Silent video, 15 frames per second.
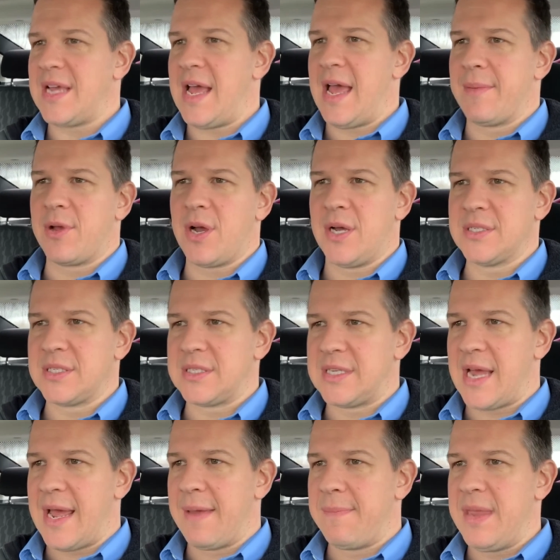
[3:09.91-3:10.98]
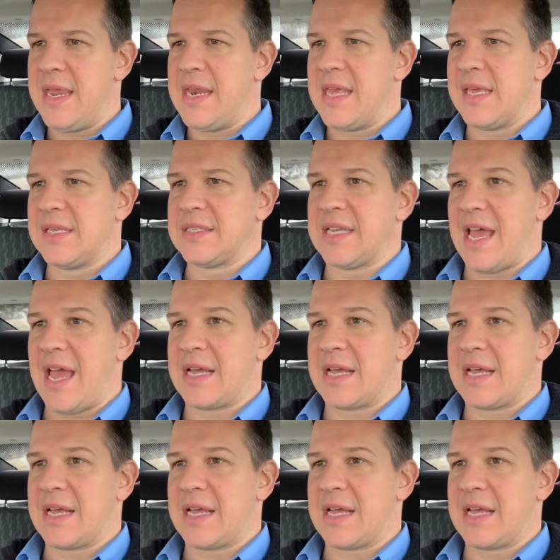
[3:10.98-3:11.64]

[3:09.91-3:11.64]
time causes diabetes.